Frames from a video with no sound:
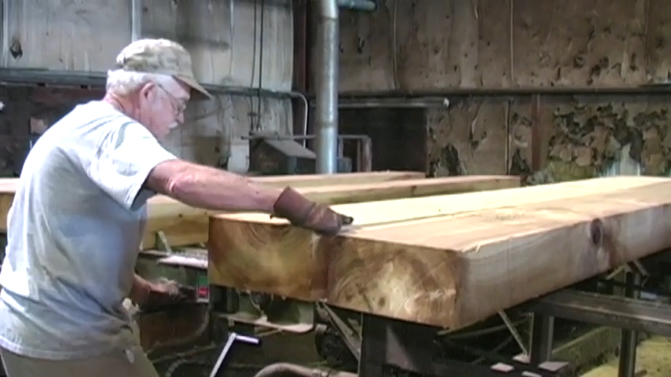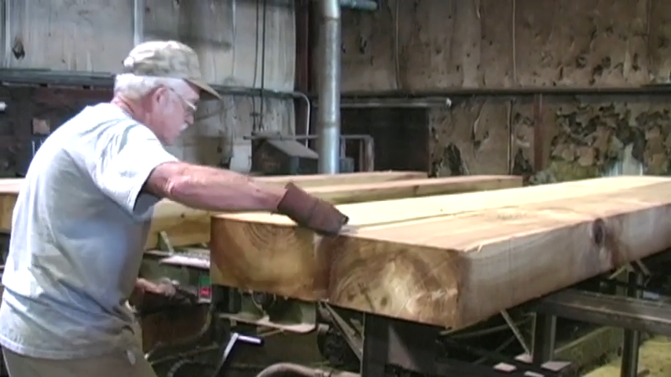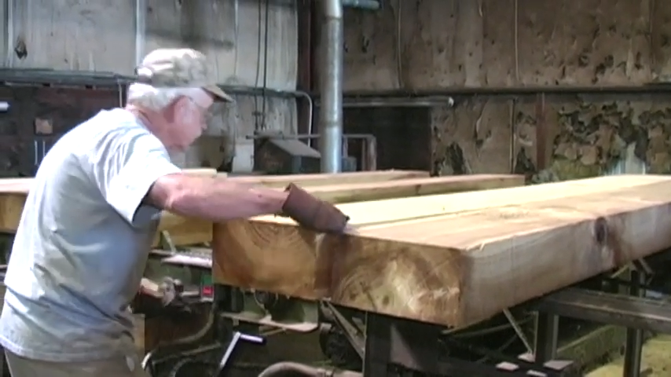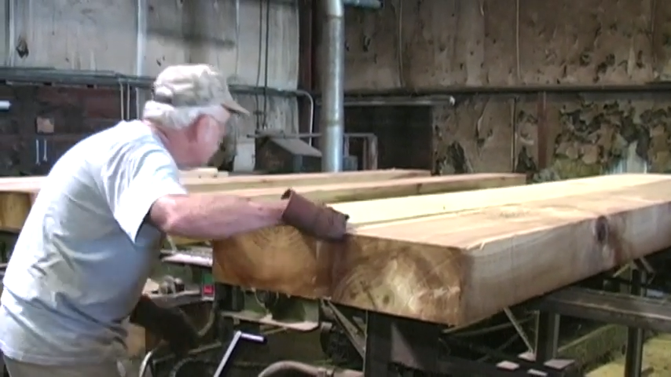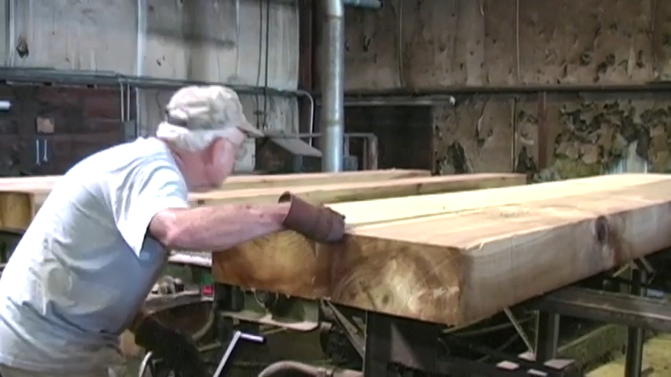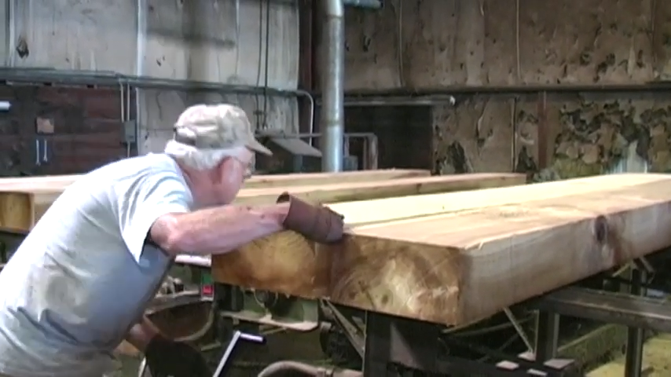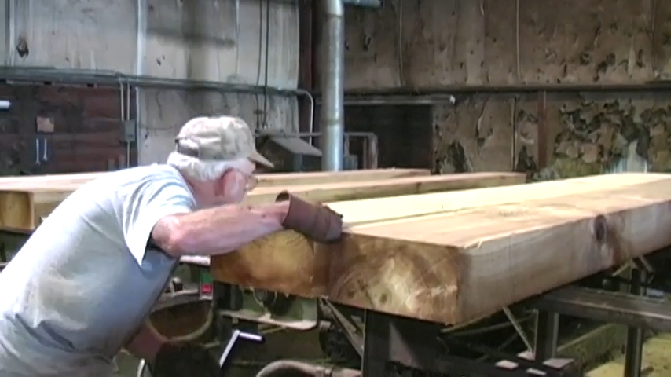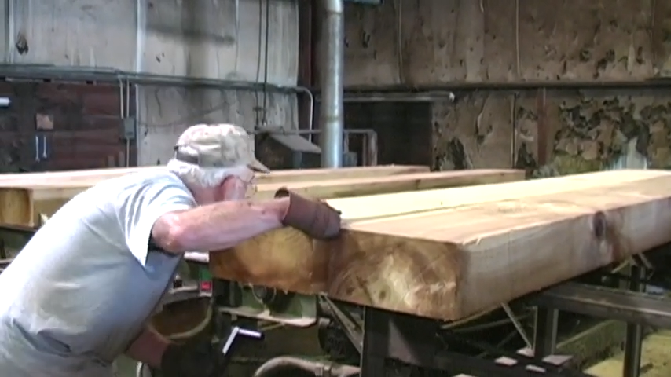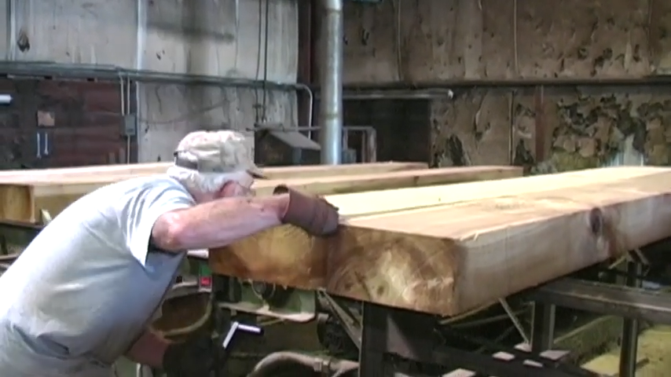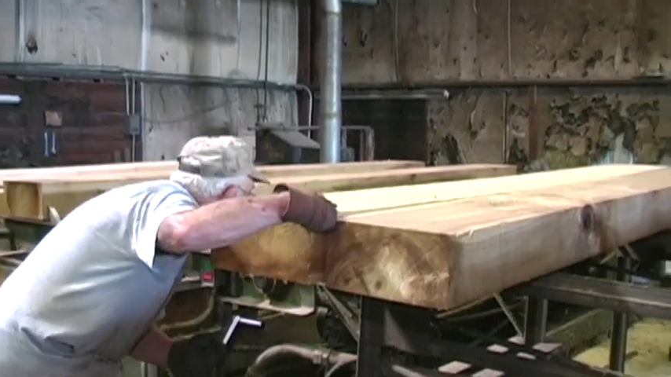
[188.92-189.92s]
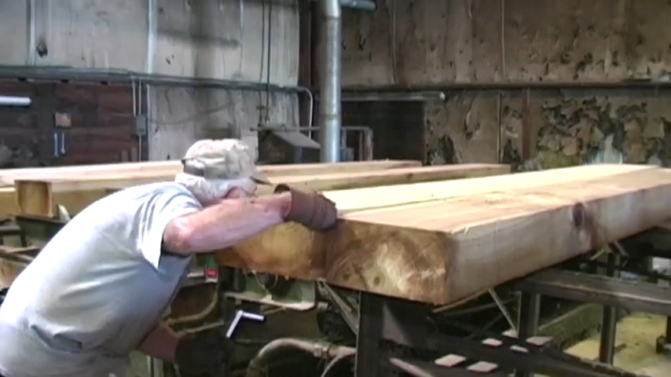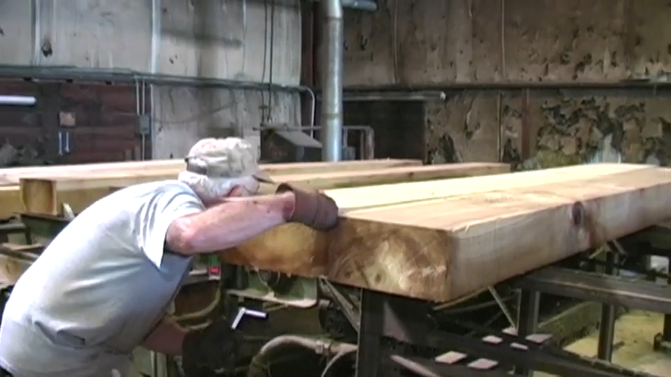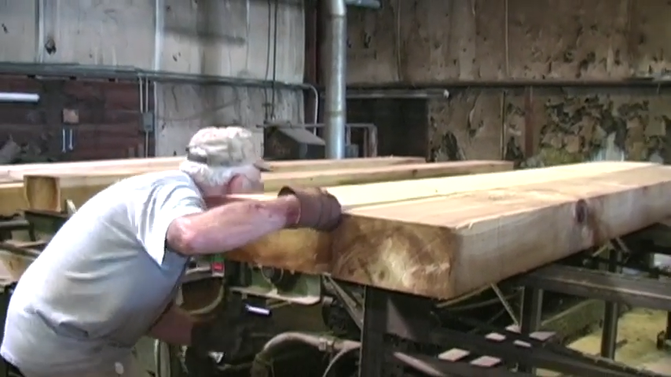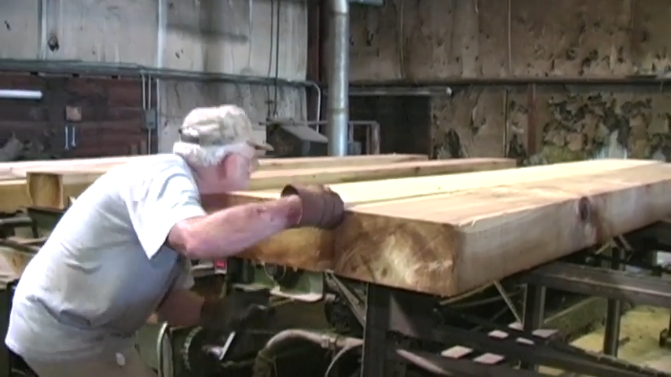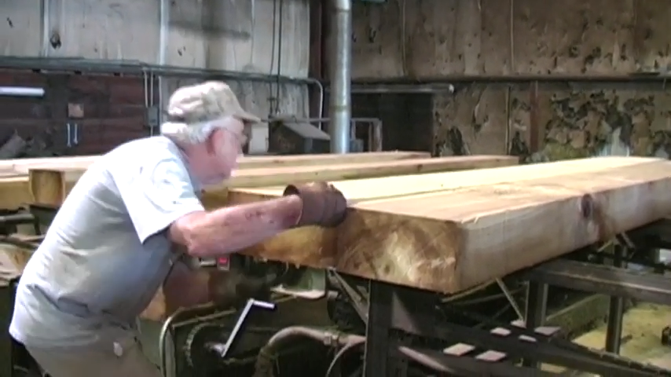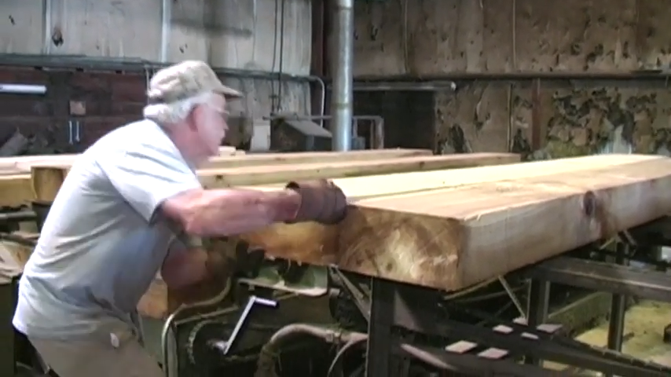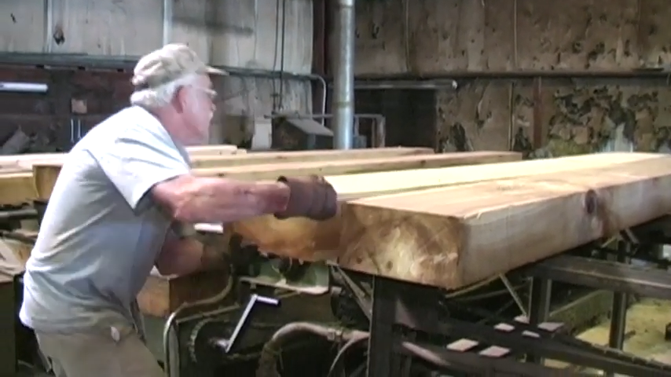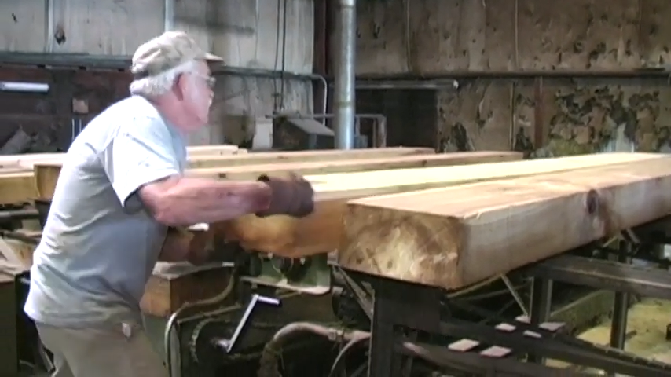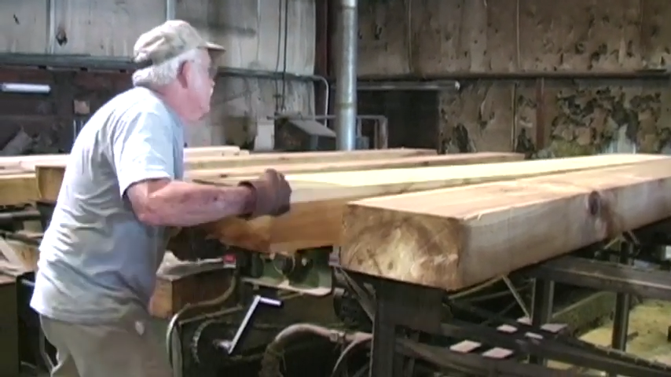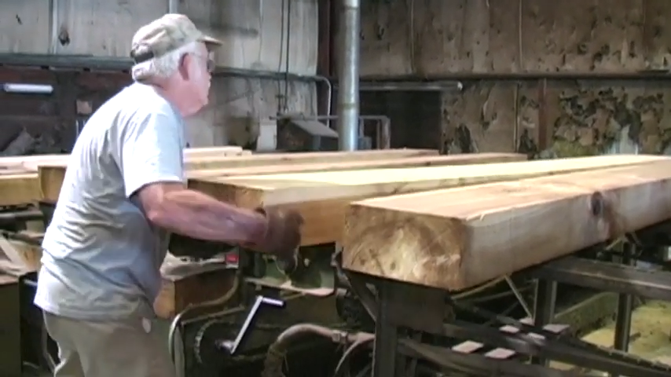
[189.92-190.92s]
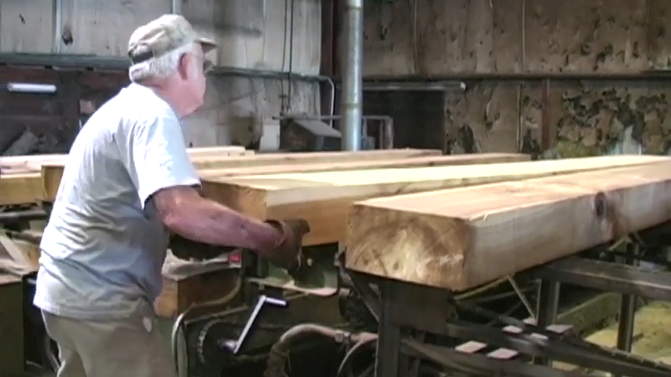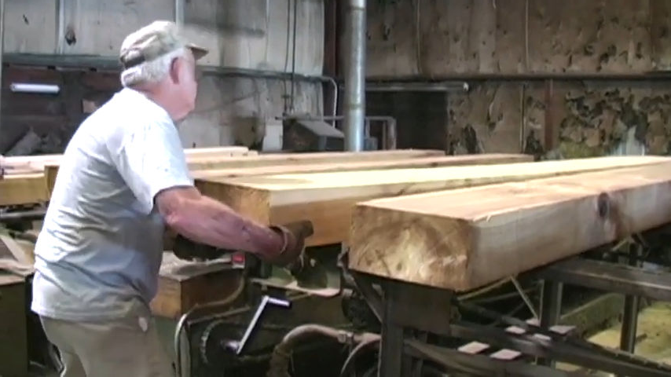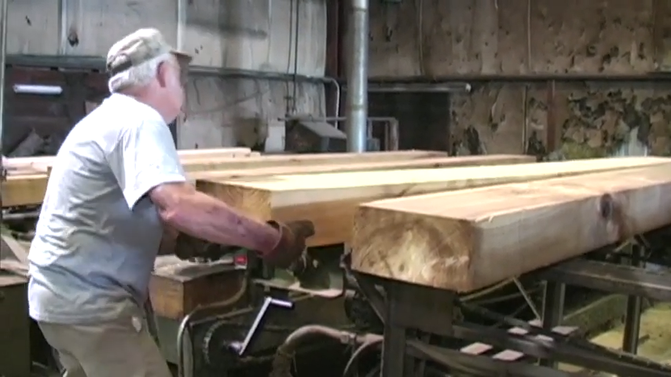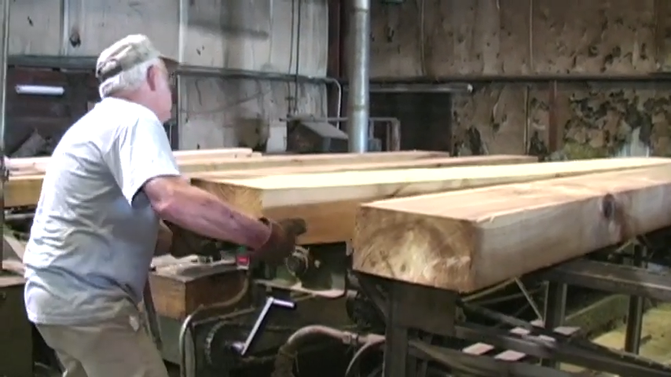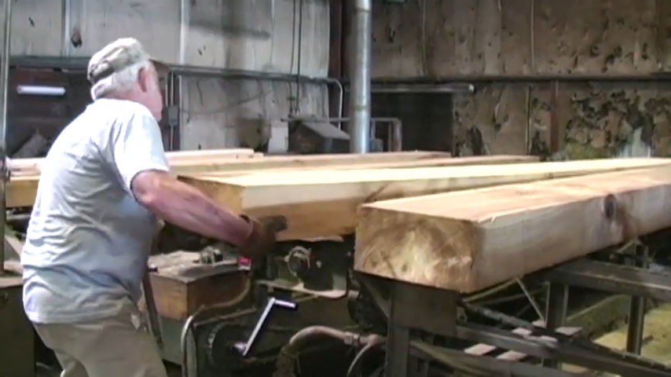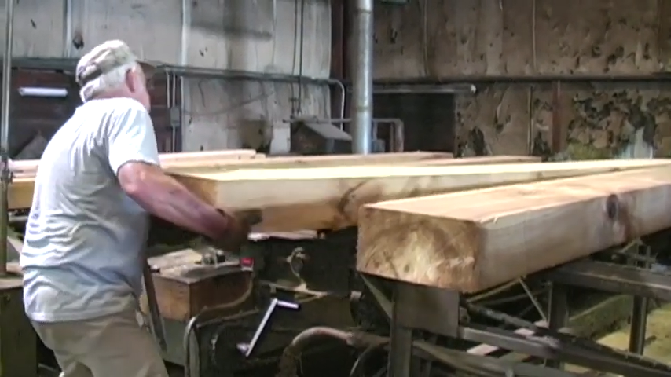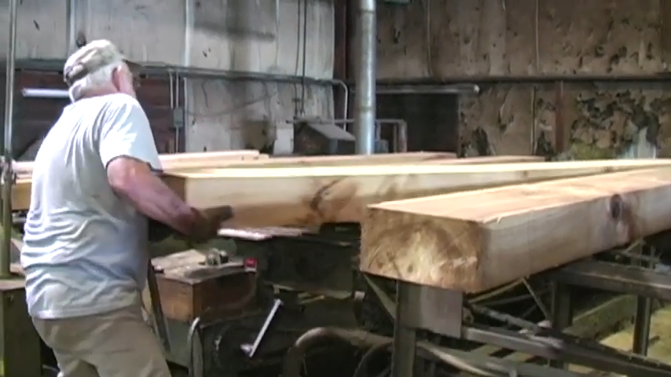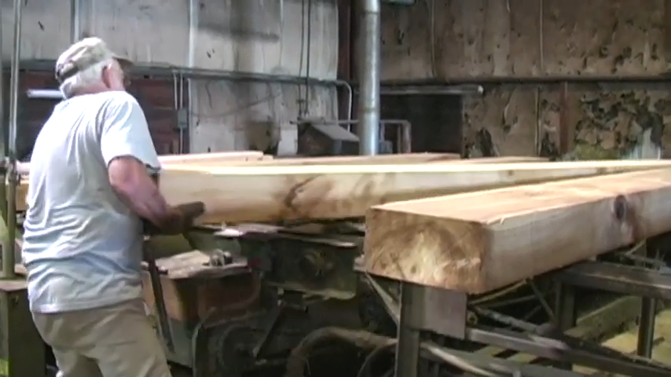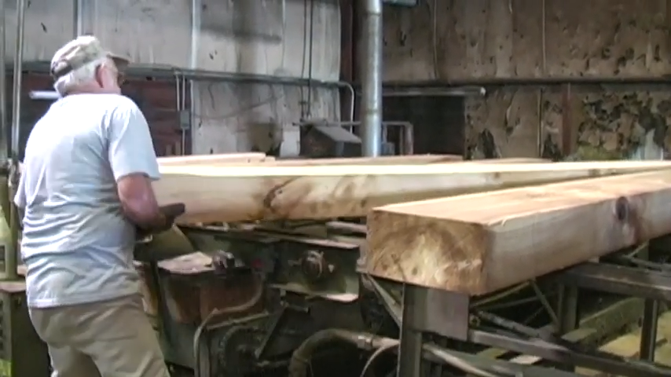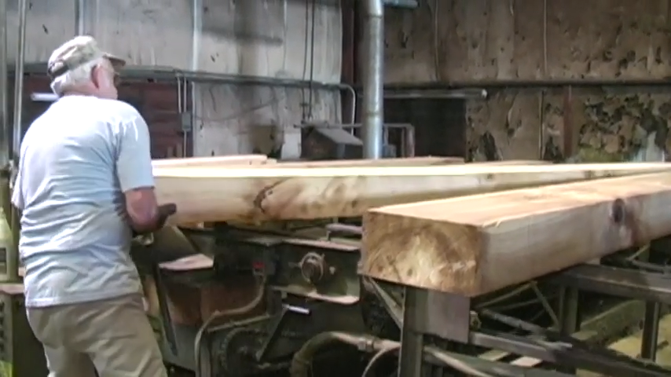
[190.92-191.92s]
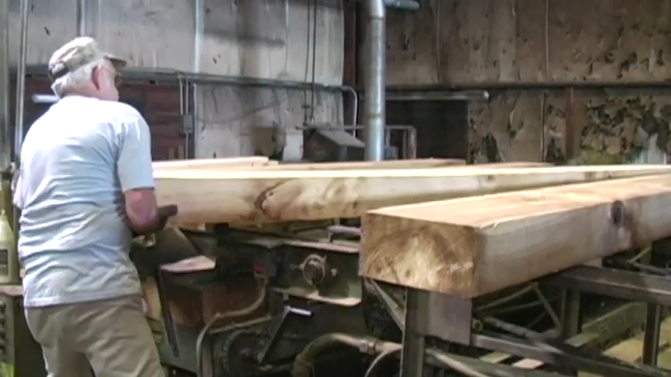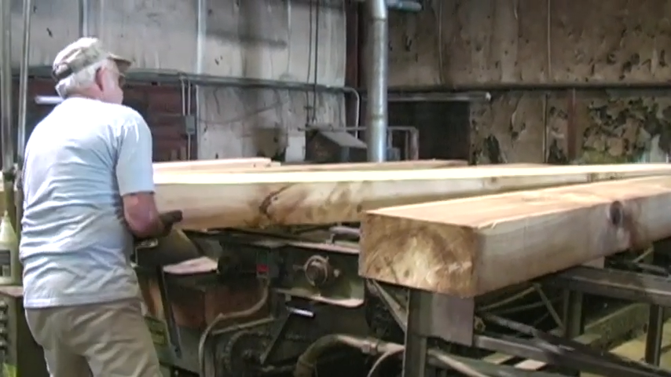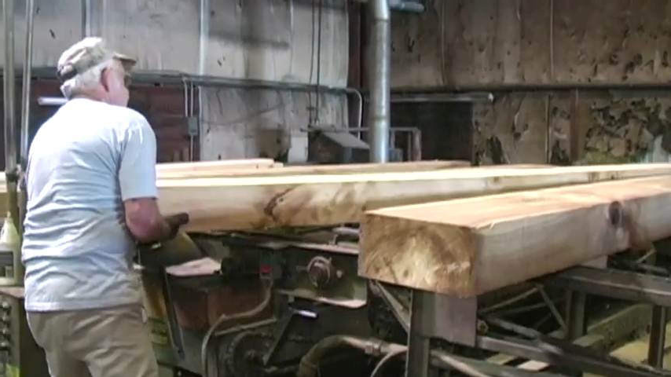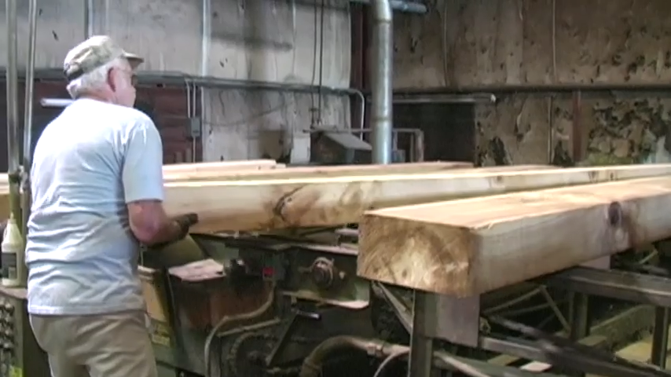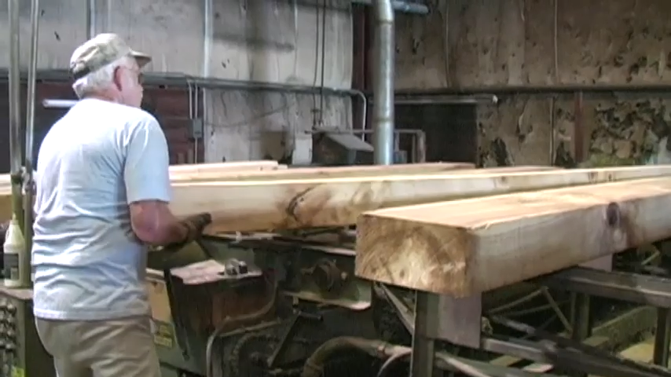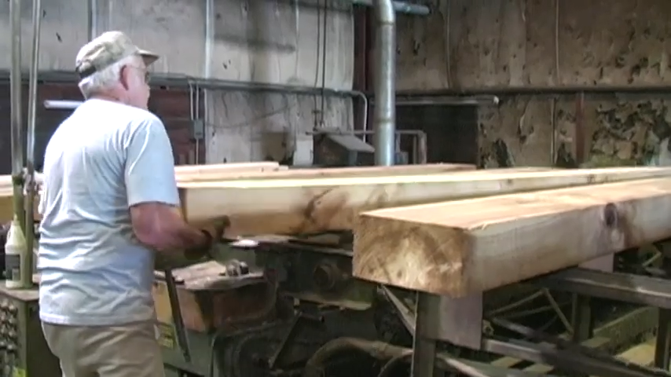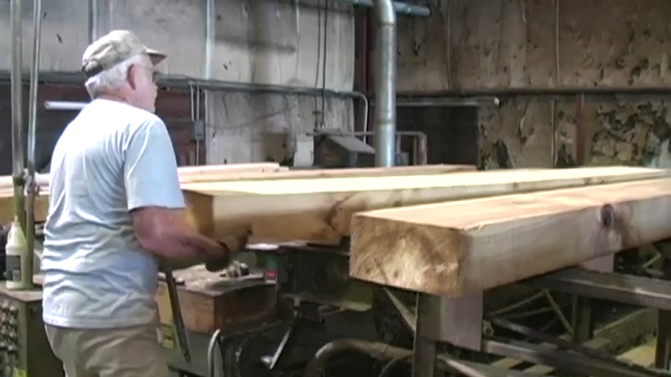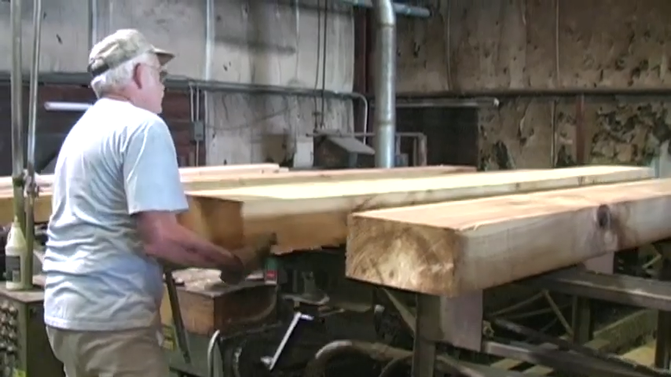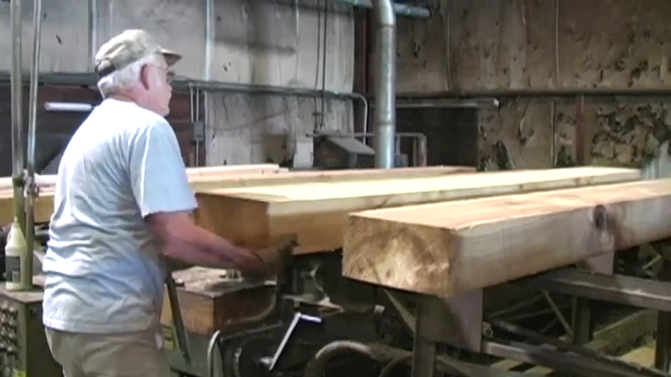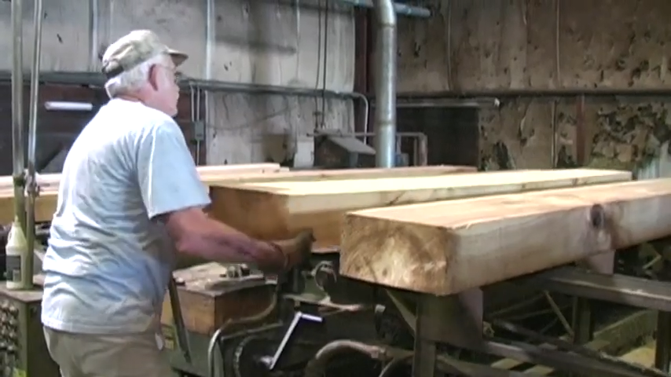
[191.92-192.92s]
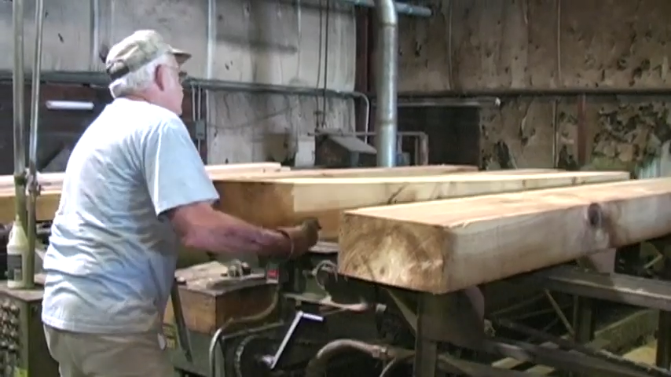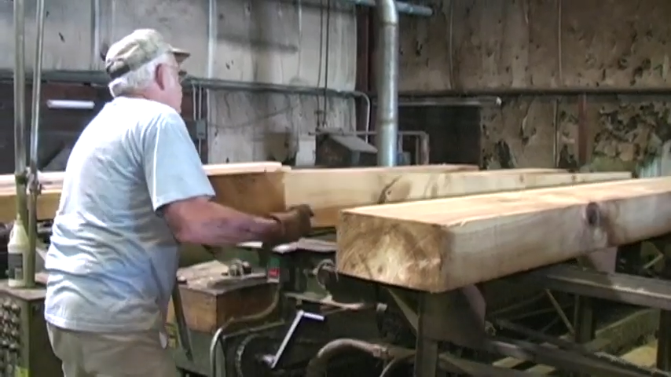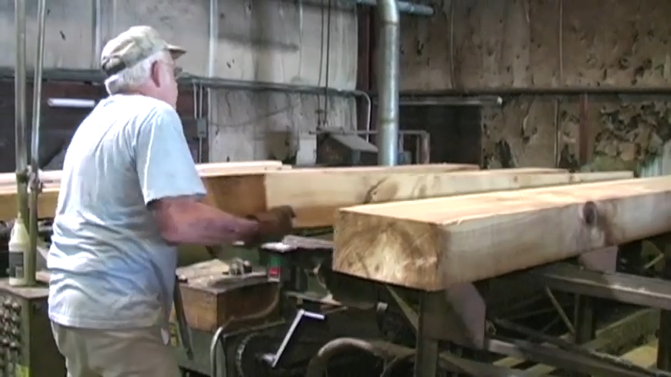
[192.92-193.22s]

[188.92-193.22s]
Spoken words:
No face is visible, so there are no lips to read.